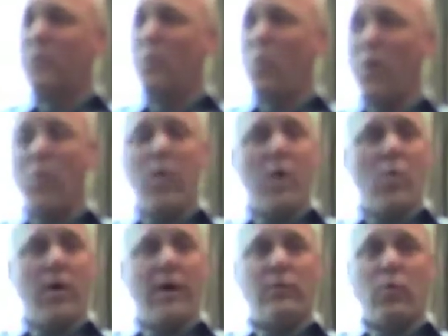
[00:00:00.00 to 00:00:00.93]
World
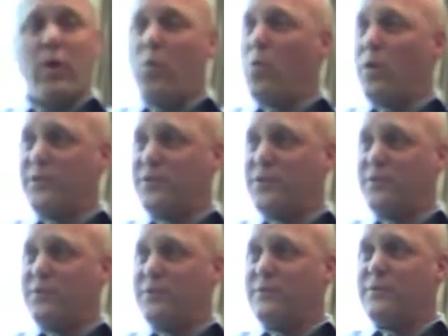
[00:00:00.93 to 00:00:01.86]
War I, World War
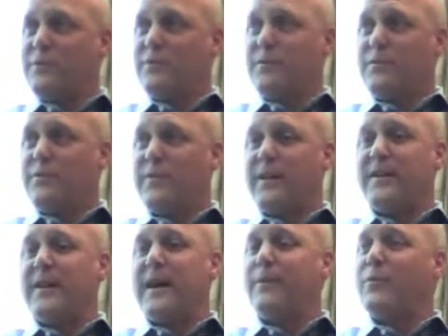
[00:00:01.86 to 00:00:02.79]
II,
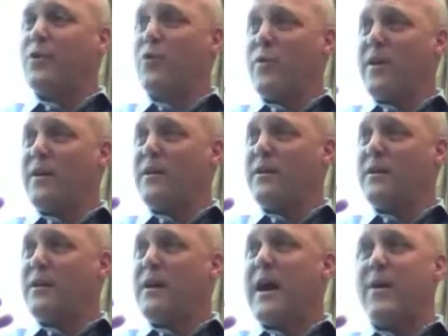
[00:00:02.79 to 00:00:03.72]
Vietnam, Korea,
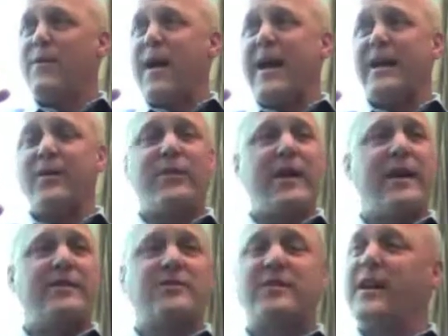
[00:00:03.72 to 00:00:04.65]
Iraq,
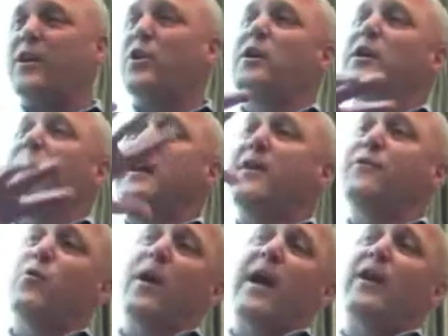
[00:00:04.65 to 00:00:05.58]
Afghanistan.
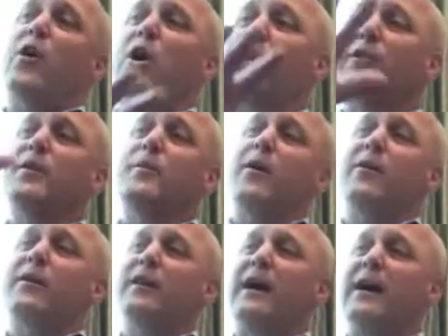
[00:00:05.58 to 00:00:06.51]
If you add all of the
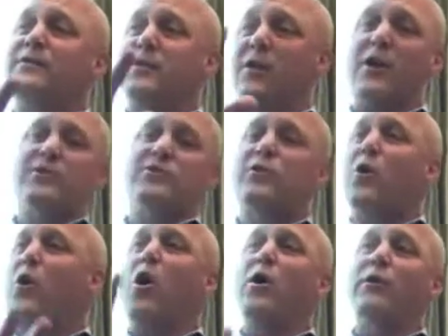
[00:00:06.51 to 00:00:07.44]
American lives lost on
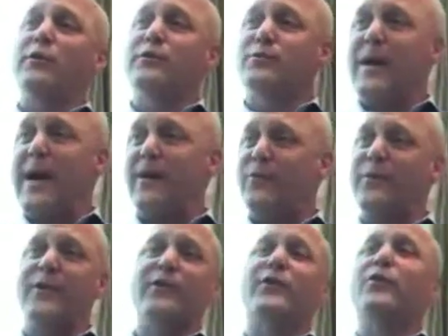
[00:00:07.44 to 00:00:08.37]
all of those
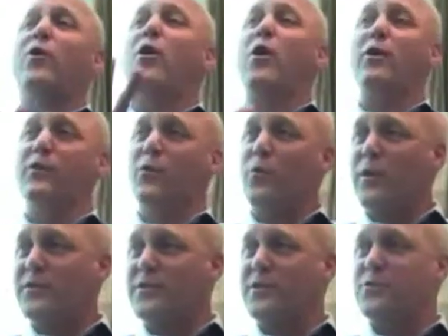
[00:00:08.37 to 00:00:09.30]
battlefields in all of the
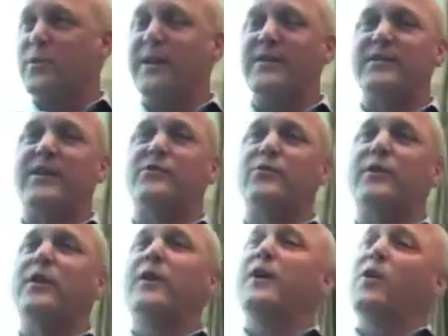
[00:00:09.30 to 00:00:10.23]
wars of the 20th
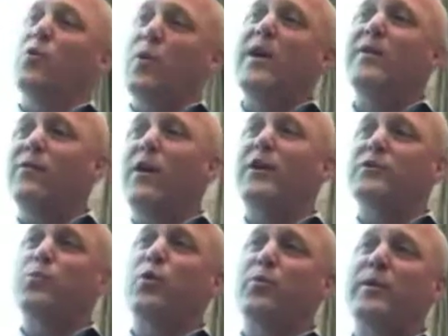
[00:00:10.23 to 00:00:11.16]
century, we have
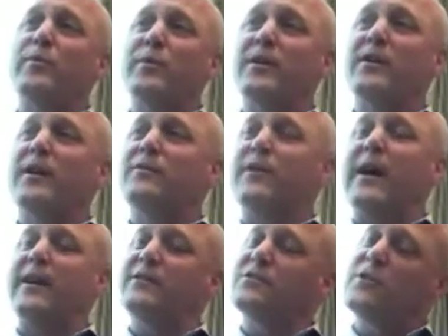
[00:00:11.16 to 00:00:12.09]
lost more people to gun
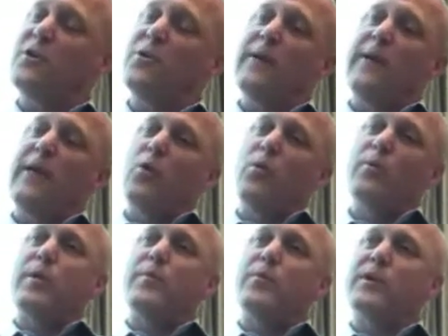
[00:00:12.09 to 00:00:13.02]
violence. So
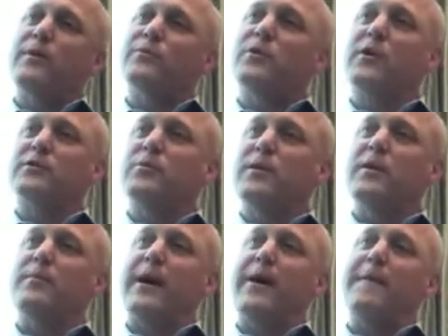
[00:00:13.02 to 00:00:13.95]
when people come talk to
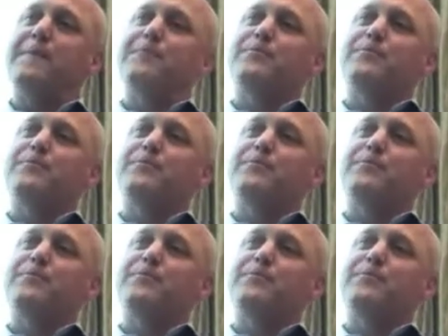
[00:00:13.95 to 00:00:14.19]
me about